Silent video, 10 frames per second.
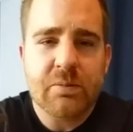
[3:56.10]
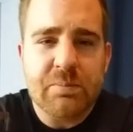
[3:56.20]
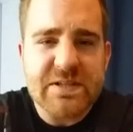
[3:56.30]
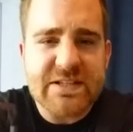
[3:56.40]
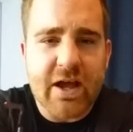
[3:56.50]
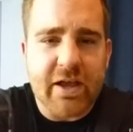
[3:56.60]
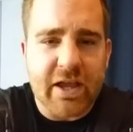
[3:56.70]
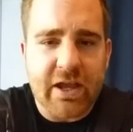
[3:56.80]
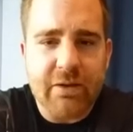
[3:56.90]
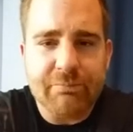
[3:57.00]

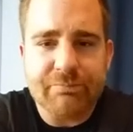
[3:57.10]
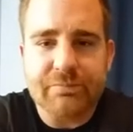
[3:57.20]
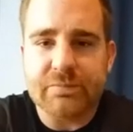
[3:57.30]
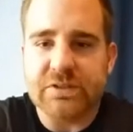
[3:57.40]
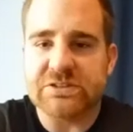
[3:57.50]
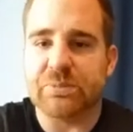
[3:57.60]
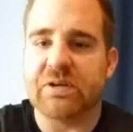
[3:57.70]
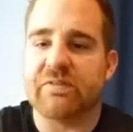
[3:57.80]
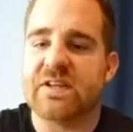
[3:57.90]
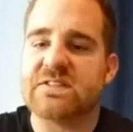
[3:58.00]
PCIe. It's pretty
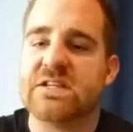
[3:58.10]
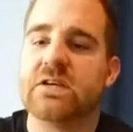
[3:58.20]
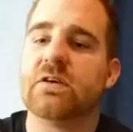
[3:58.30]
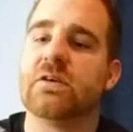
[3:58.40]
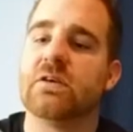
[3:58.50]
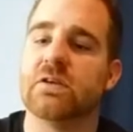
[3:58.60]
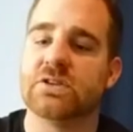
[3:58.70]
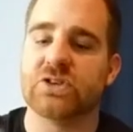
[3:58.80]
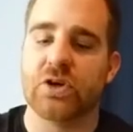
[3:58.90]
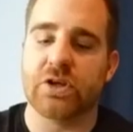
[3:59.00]
fancy.
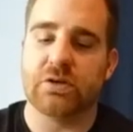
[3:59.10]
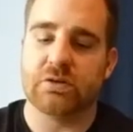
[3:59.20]
Looks good.